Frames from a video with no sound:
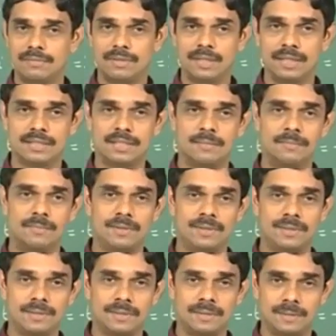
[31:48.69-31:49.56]
For
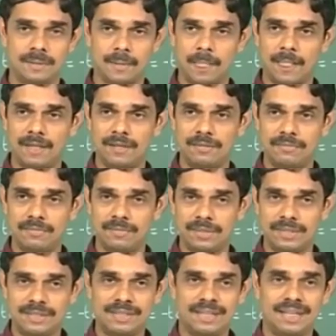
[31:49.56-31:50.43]
example, if
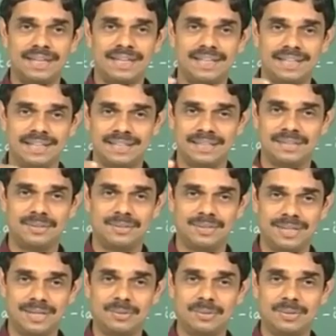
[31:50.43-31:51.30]
it is raining and you
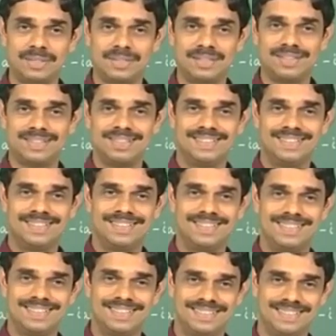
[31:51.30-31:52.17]
shout,
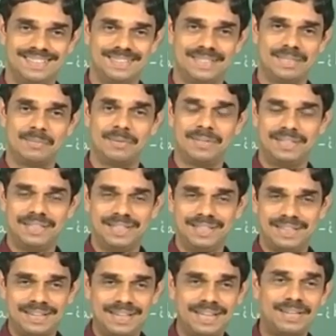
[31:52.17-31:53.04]
uh, I mean
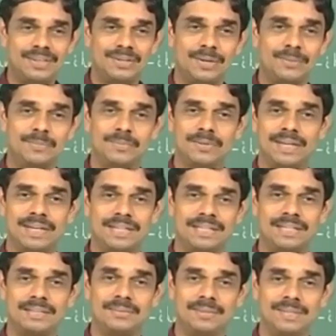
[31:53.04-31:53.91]
the rain drops will
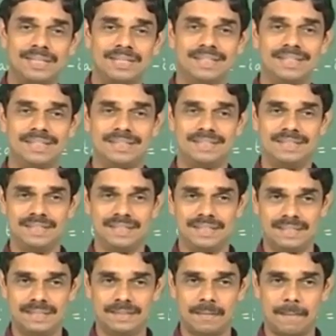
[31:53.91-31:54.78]
attenuate the
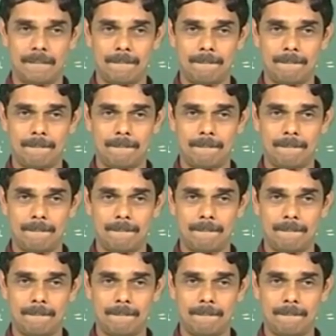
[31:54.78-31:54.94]
uh,